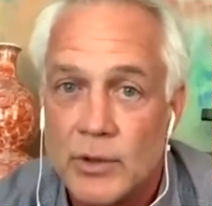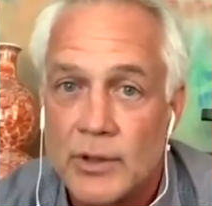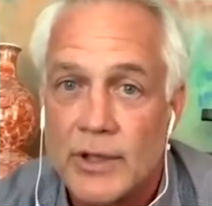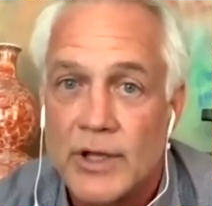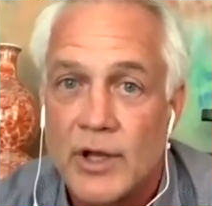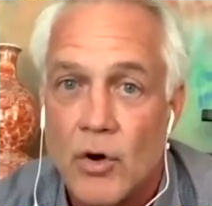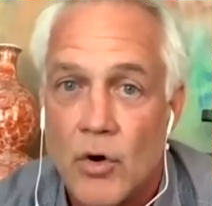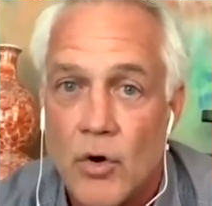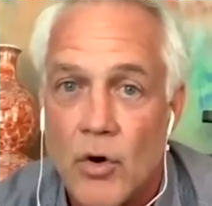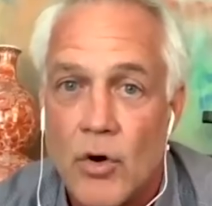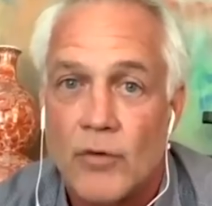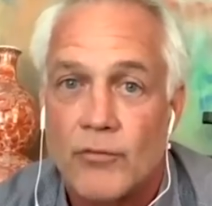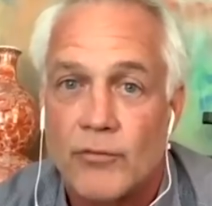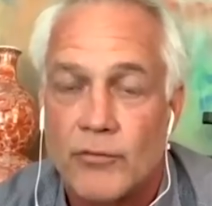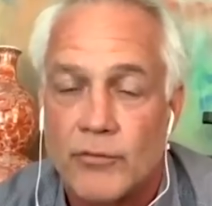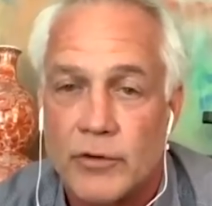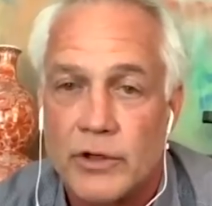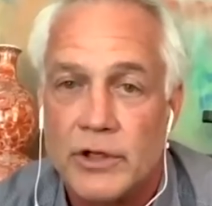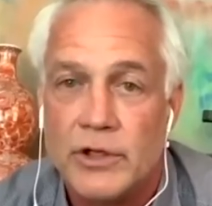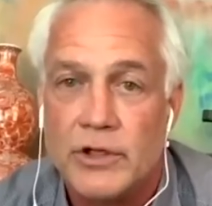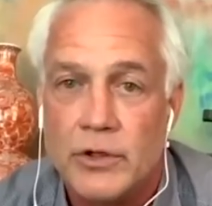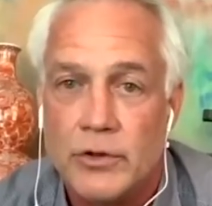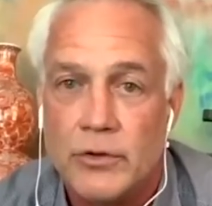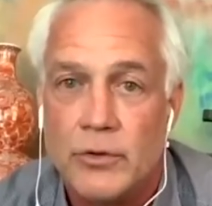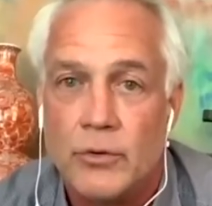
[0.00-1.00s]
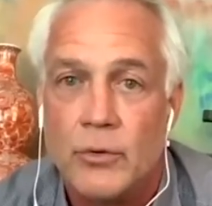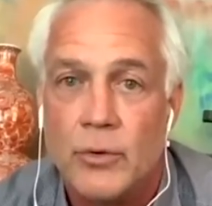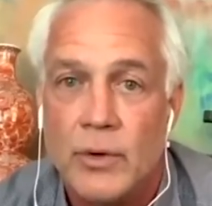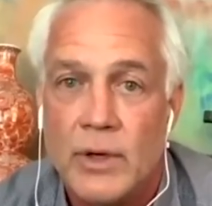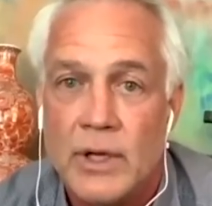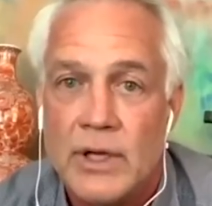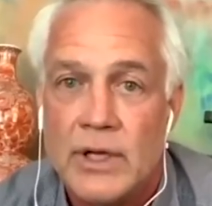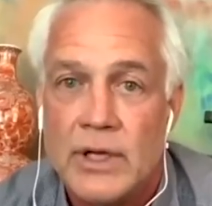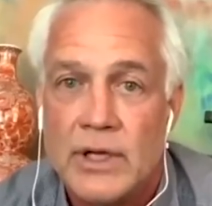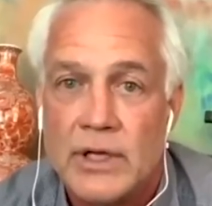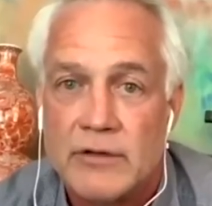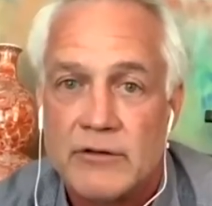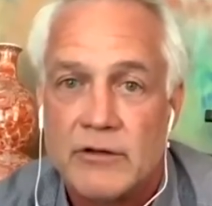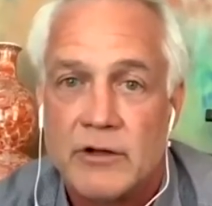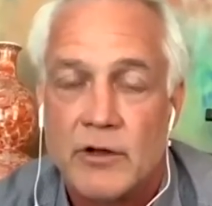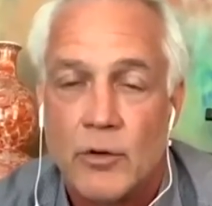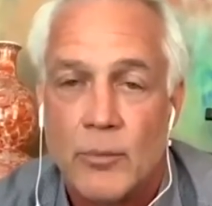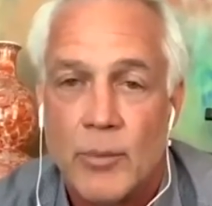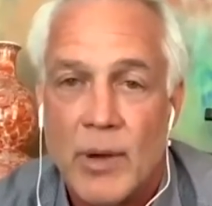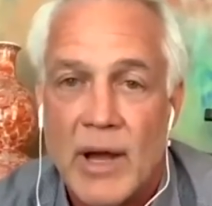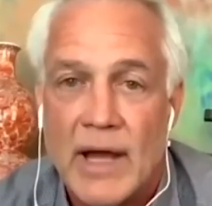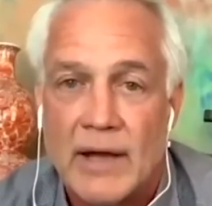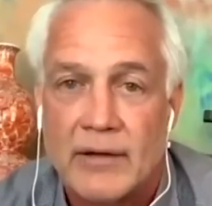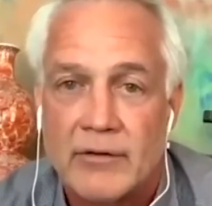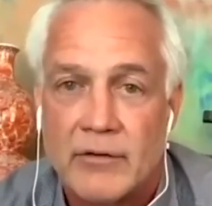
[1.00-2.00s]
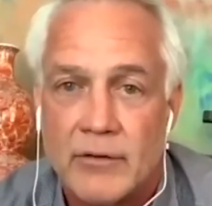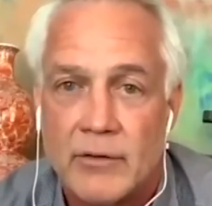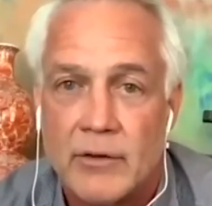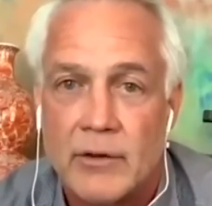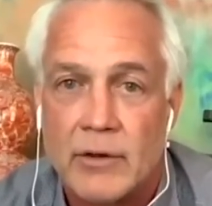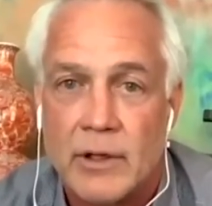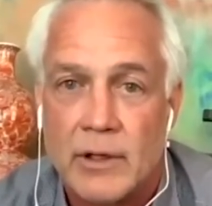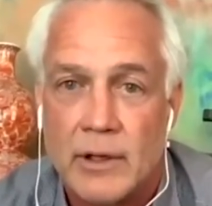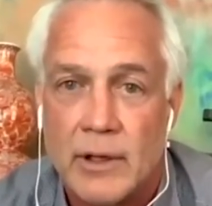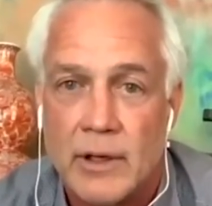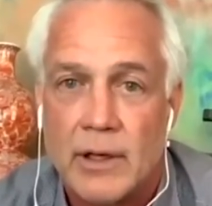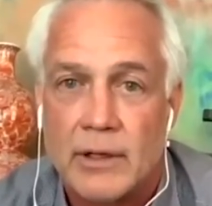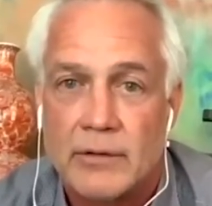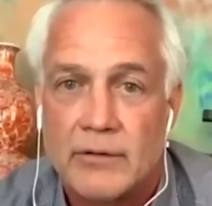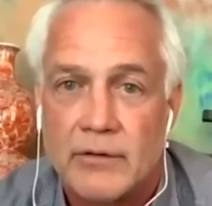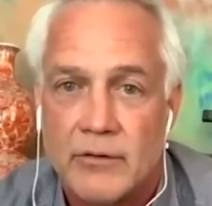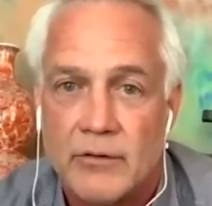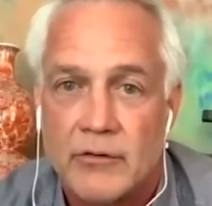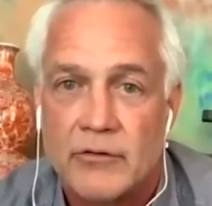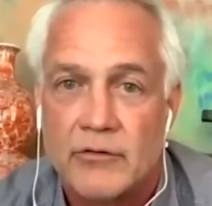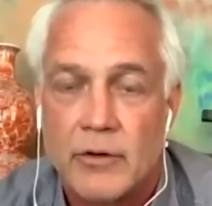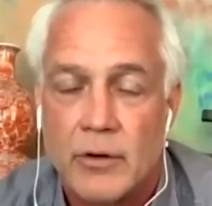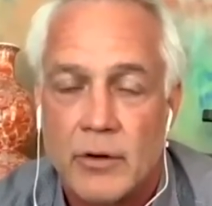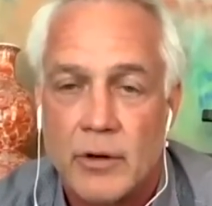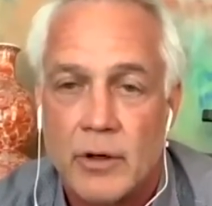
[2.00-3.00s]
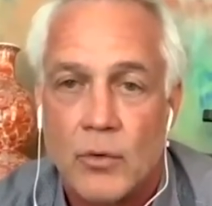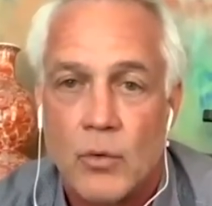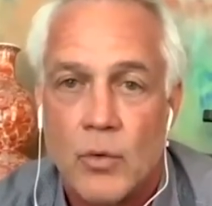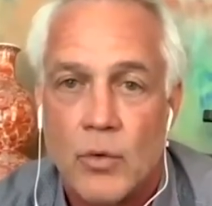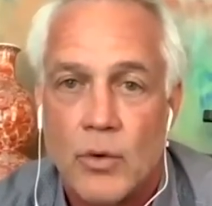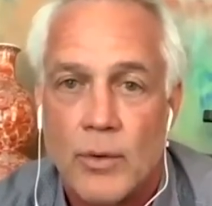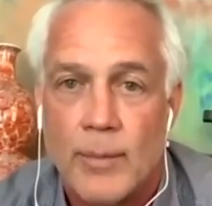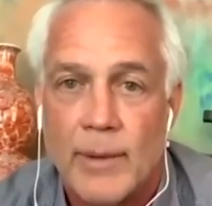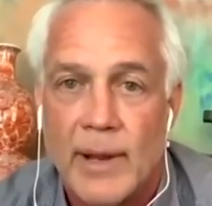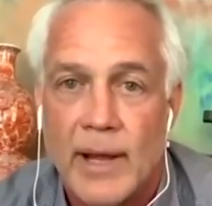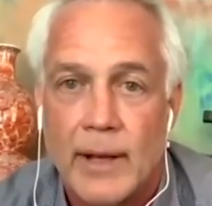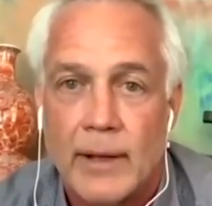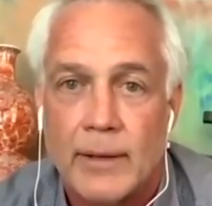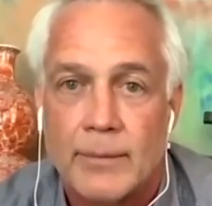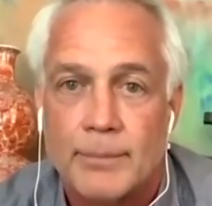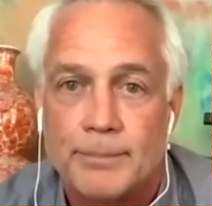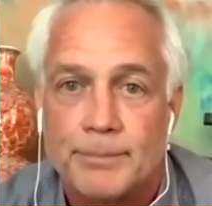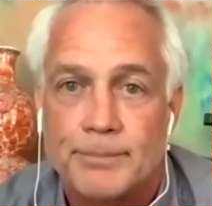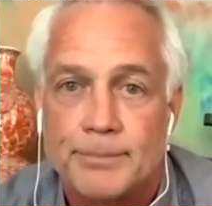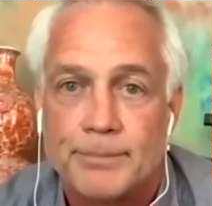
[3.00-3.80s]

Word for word: really hard for you to go back to the uh, to the starting quarterback.